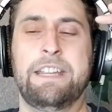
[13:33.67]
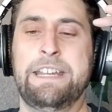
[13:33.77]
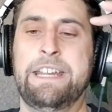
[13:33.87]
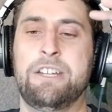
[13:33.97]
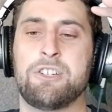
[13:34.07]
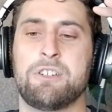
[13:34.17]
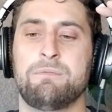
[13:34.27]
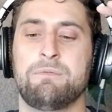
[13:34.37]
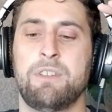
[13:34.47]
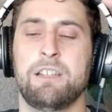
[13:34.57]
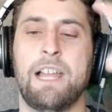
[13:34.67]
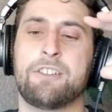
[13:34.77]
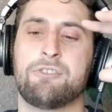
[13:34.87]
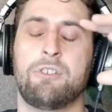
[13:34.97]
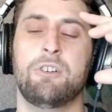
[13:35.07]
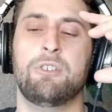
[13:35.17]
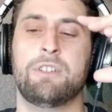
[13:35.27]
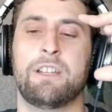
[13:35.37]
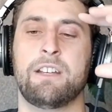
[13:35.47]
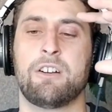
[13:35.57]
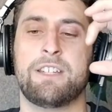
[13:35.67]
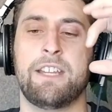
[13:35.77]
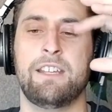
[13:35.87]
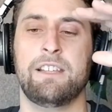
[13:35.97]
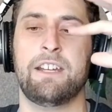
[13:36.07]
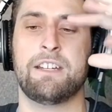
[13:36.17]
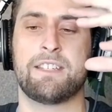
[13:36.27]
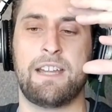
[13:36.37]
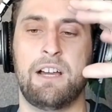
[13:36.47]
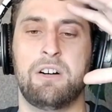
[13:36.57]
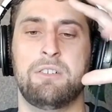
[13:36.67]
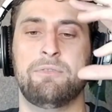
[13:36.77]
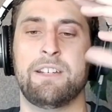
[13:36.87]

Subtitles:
each electrode can articulate itself,